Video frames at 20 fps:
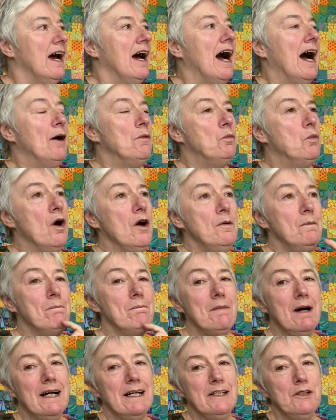I won't
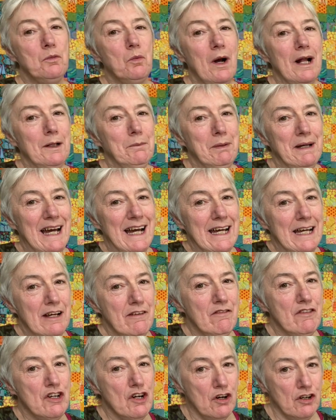mind
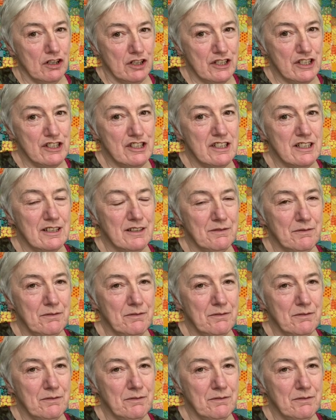well-behaved dogs.